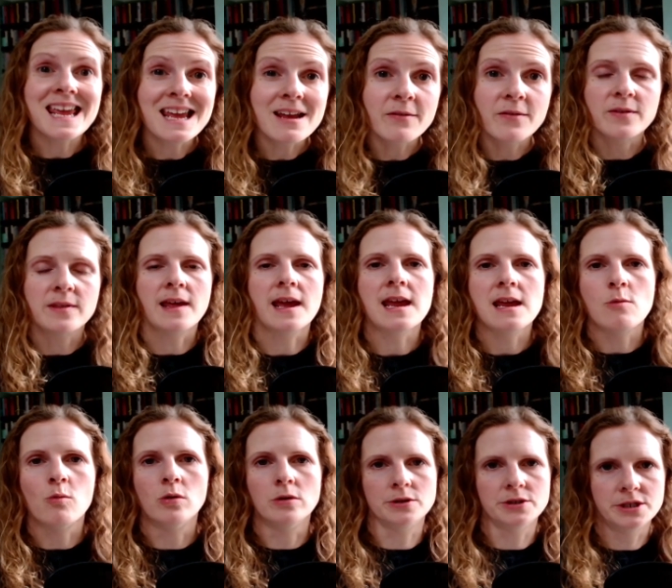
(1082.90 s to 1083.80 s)
if
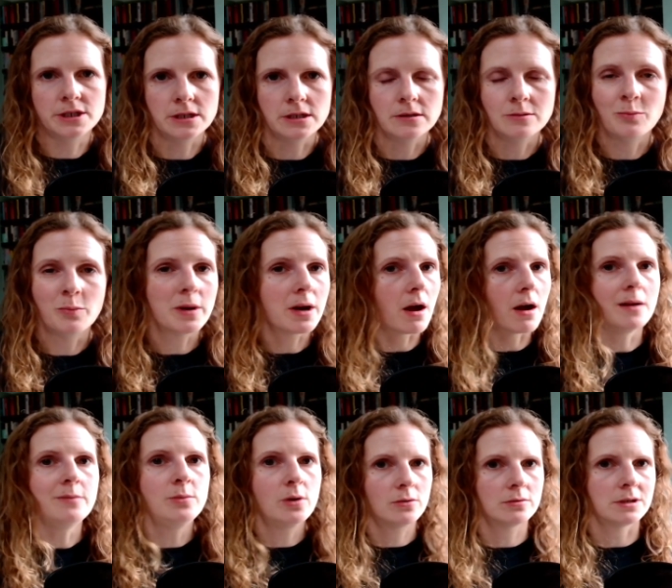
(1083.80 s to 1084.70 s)
they want to, but
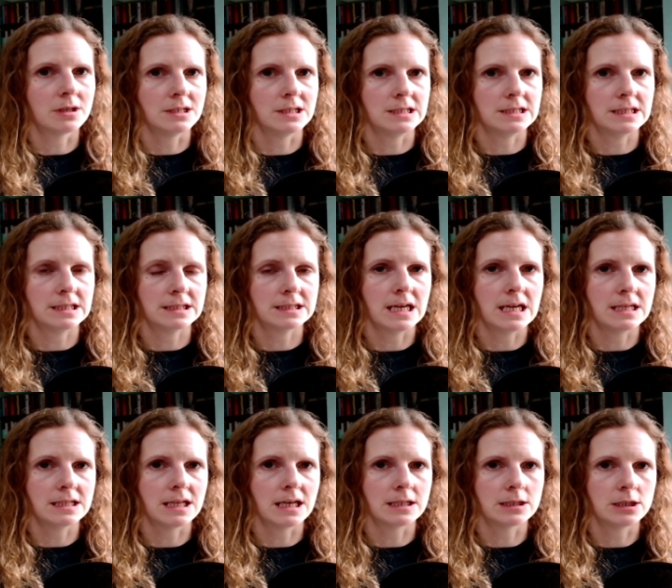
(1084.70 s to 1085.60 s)
I'm not going to
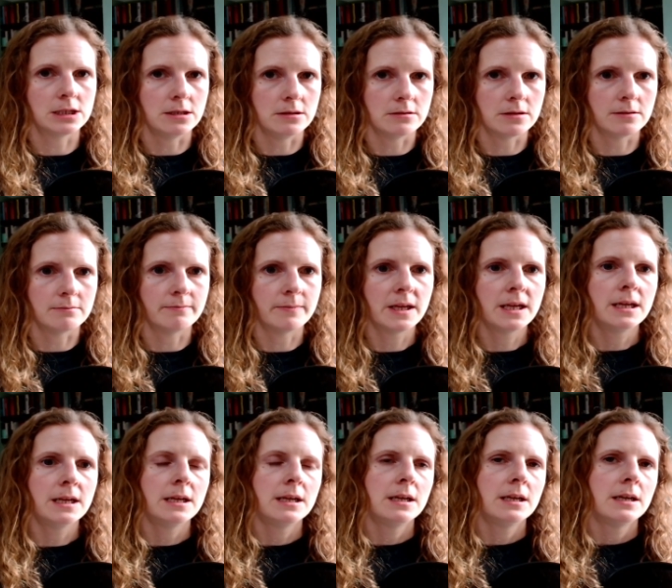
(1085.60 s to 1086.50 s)
dictate that to them.
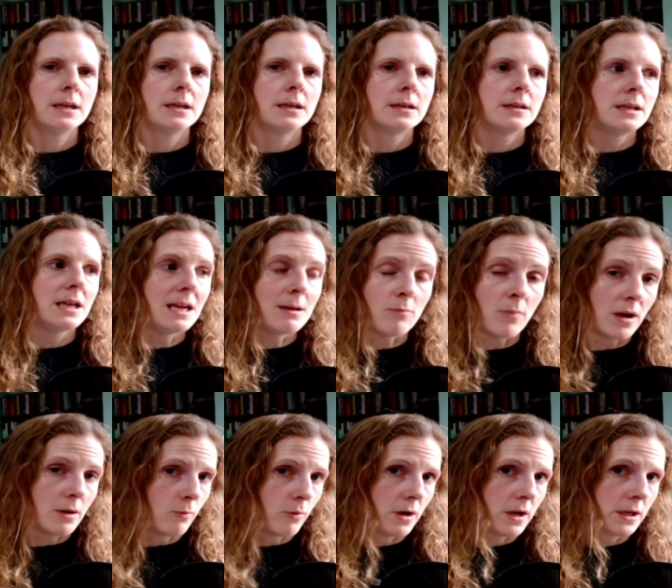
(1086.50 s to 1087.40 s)
It
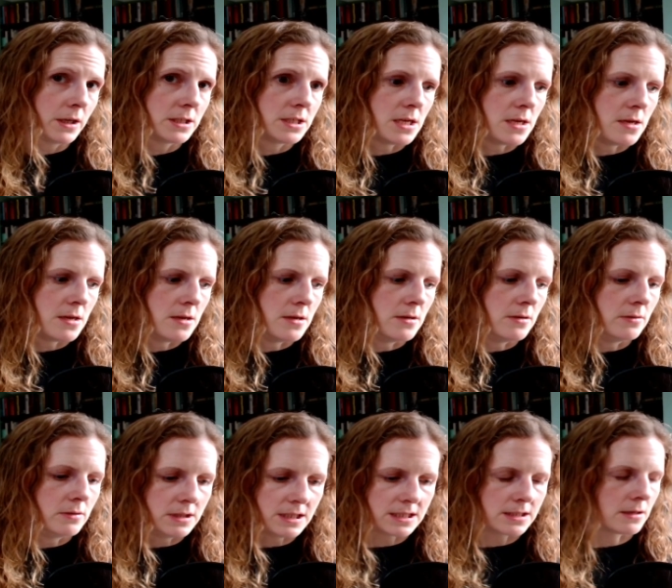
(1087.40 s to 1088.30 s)
might work
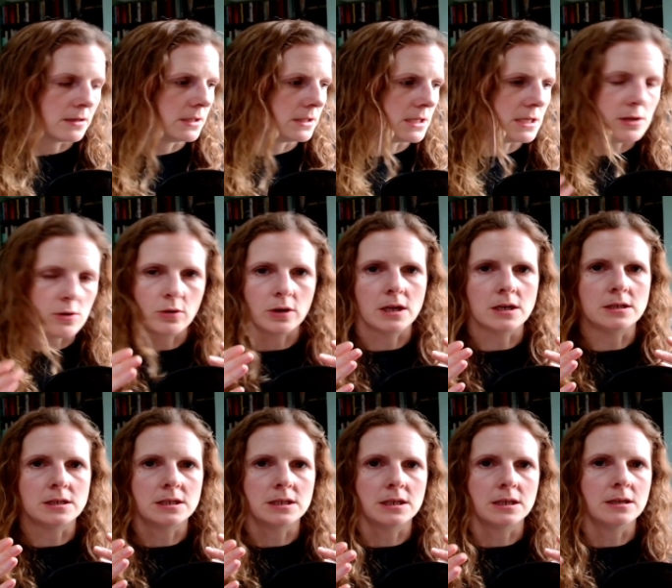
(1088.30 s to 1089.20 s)
to decide that you're
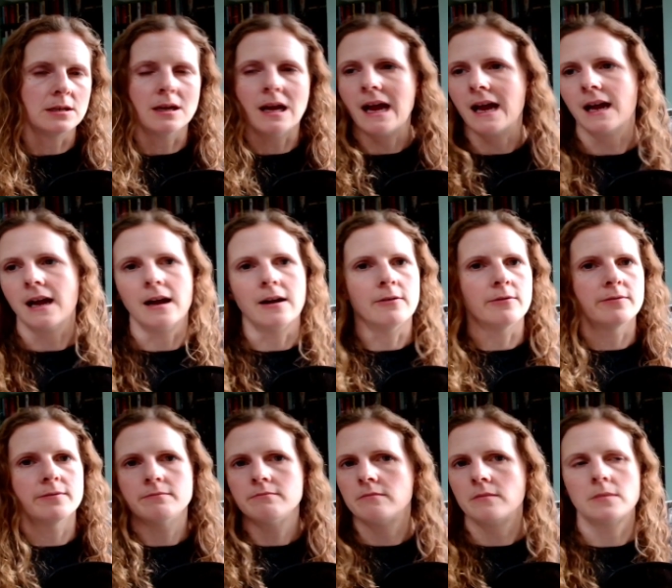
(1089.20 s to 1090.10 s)
going to
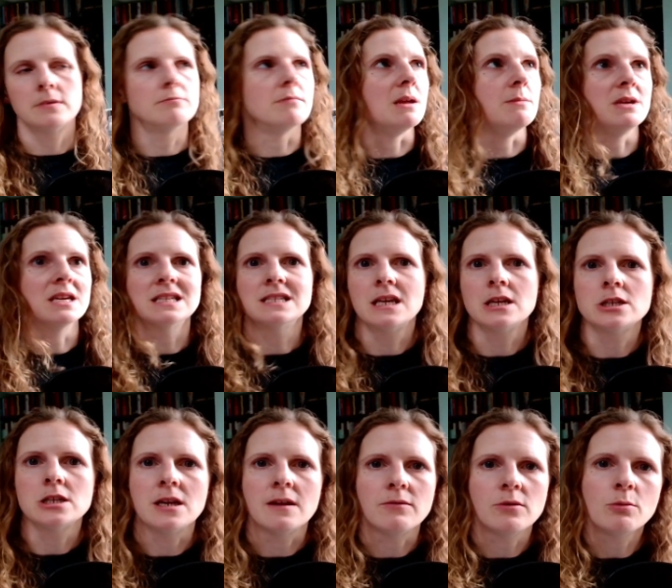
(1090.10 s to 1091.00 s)
have maybe a
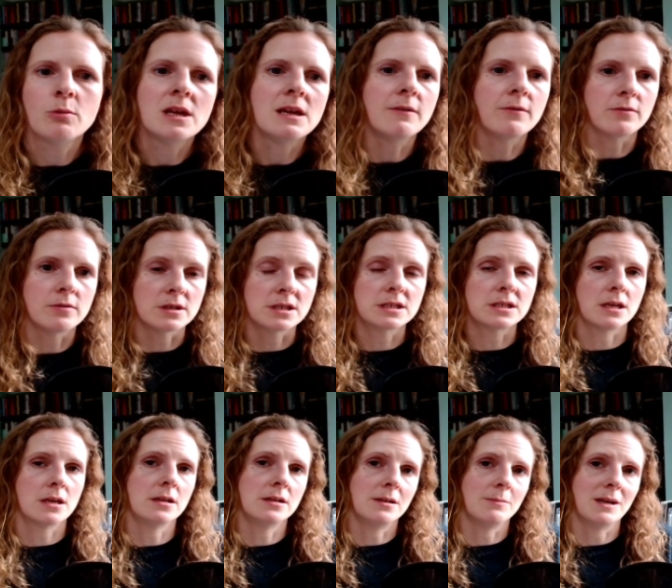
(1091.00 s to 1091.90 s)
session every week for a
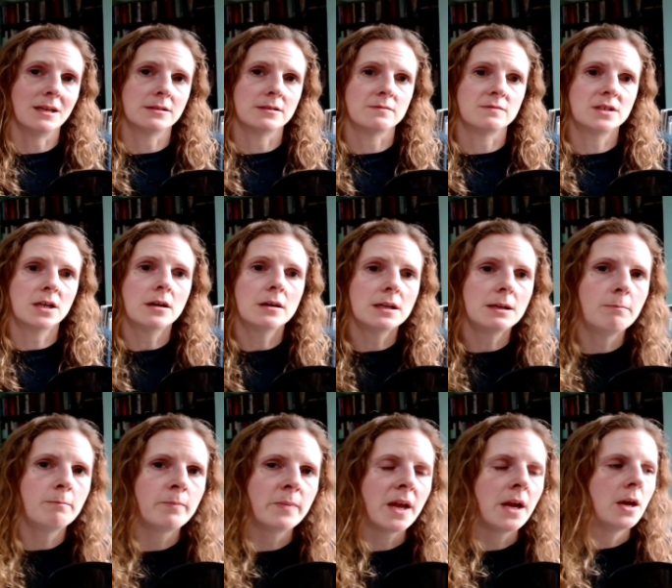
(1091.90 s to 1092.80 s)
certain amount of
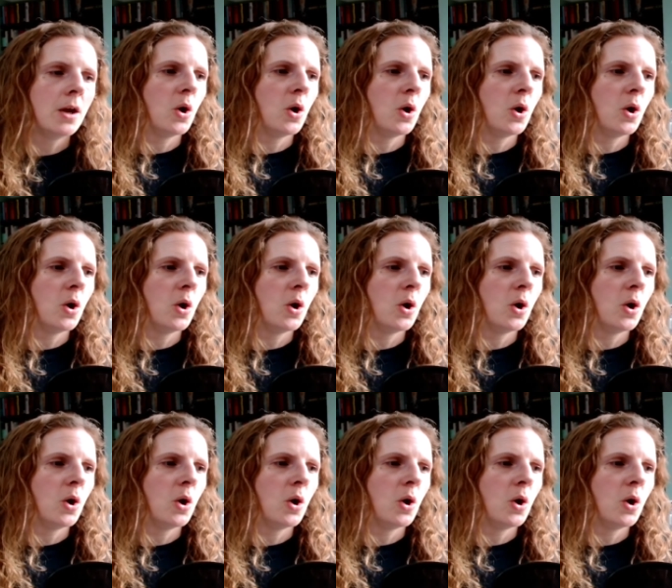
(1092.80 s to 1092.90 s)
time,